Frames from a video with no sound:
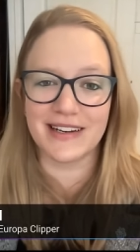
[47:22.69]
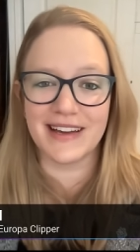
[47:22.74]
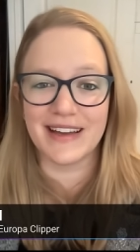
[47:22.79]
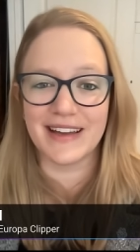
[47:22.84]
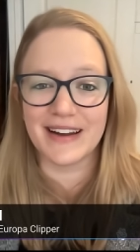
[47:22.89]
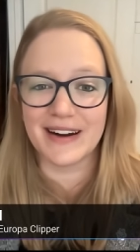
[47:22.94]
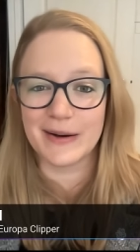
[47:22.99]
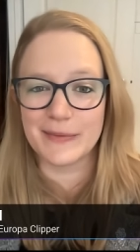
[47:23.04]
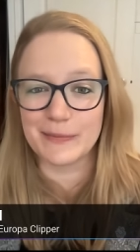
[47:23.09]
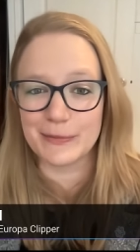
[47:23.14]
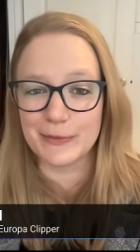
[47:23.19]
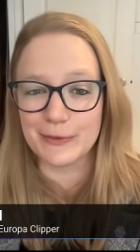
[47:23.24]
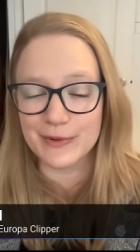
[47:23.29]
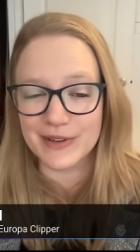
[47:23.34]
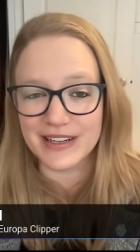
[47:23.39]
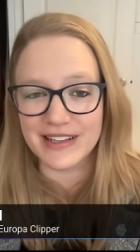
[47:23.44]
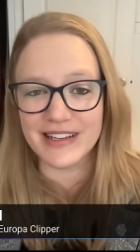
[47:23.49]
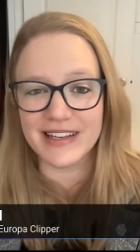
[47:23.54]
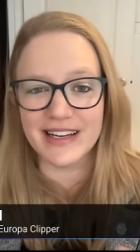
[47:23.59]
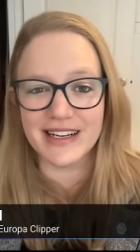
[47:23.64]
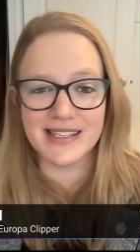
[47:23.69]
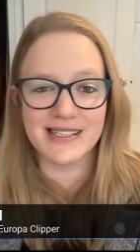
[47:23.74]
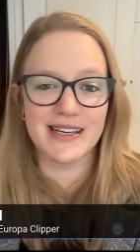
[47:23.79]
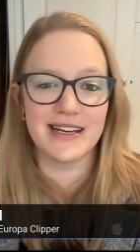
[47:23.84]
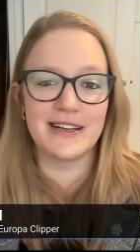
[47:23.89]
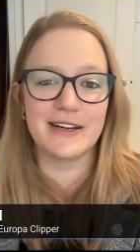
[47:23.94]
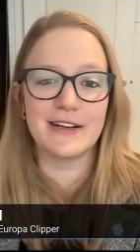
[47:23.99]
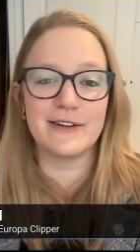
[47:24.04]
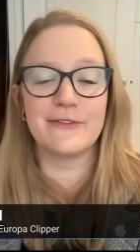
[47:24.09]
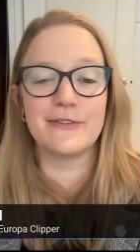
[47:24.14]
and I'm really
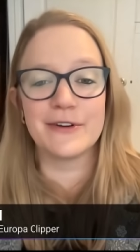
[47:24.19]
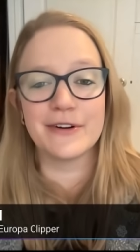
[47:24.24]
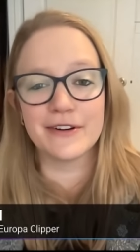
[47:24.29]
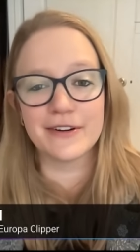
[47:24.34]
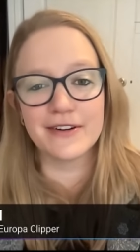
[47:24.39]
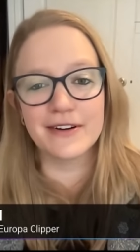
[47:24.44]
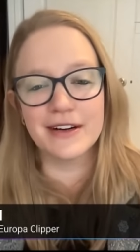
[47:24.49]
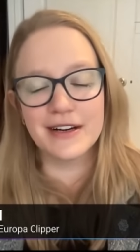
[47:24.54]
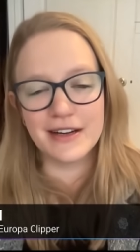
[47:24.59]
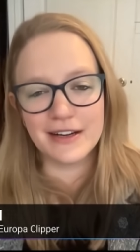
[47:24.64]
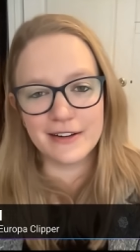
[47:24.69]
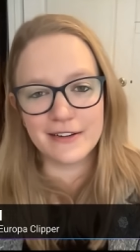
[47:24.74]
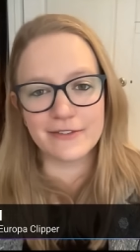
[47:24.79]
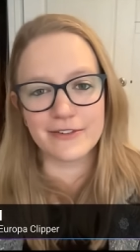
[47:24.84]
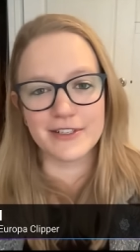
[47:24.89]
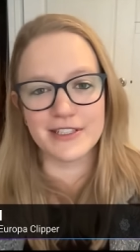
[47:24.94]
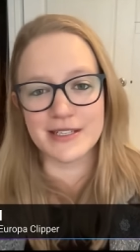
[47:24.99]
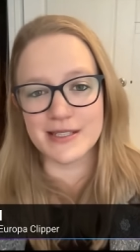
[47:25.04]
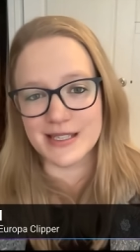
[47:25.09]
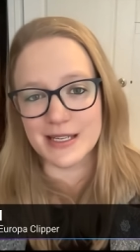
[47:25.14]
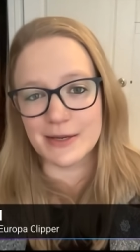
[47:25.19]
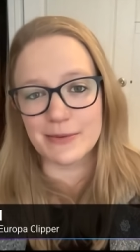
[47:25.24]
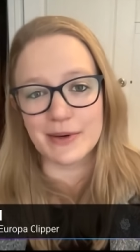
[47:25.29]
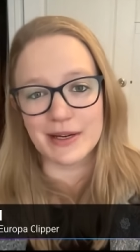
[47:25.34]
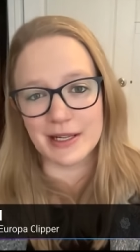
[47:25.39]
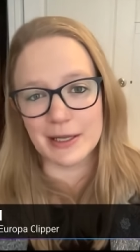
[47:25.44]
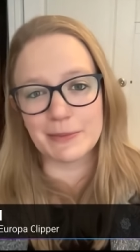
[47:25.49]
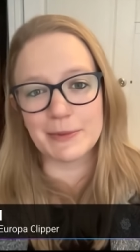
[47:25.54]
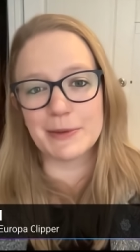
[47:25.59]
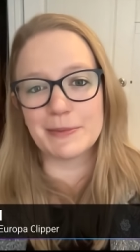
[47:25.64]
excited for to see what
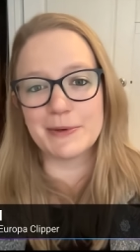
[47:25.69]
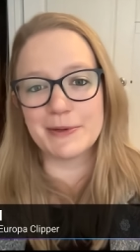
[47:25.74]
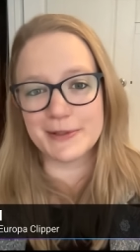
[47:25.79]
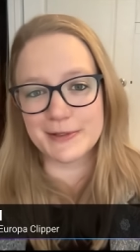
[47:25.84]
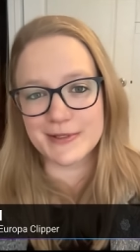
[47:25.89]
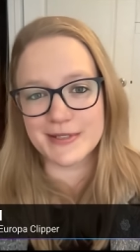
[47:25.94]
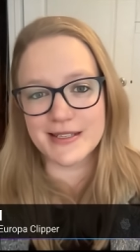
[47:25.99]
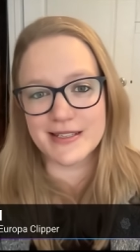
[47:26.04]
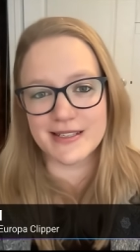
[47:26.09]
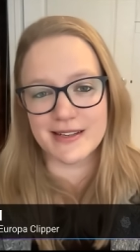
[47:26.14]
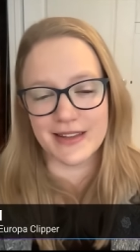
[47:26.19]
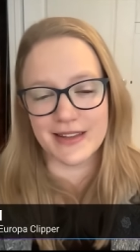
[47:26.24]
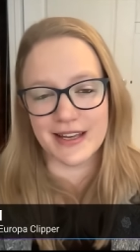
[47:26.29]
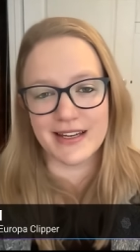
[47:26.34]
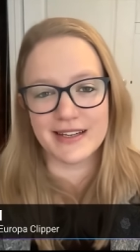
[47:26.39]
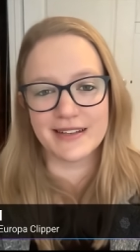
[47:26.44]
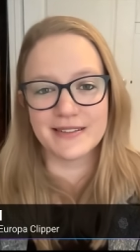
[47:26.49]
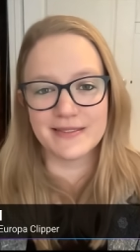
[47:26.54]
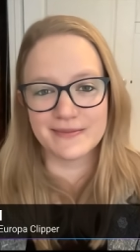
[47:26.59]
Clipper produces on that.